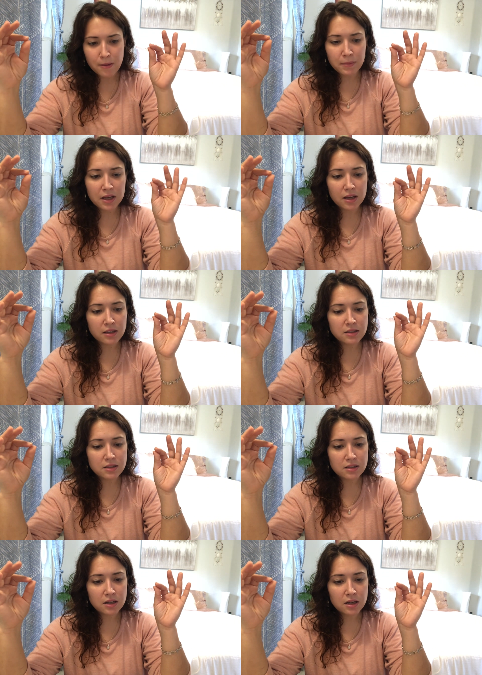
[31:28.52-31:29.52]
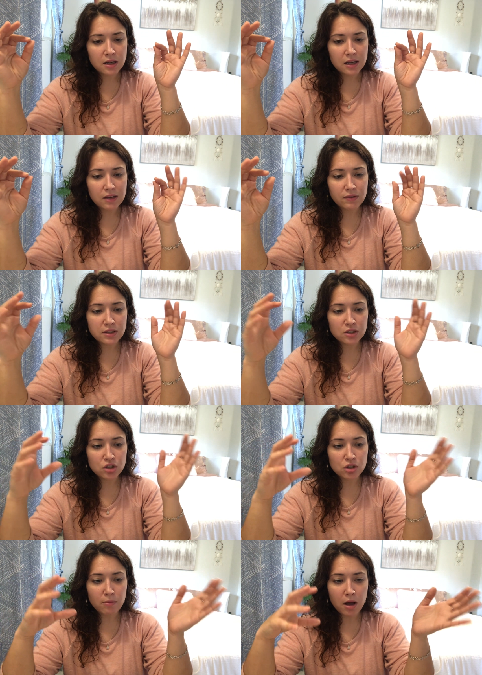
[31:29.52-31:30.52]
because if it's a
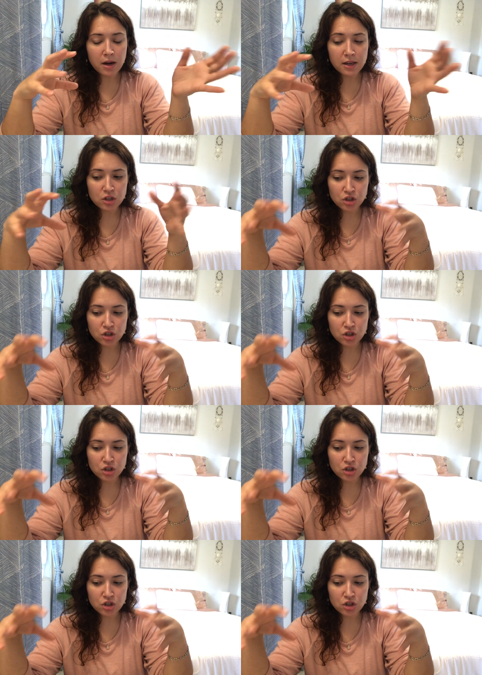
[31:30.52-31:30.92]
shamanic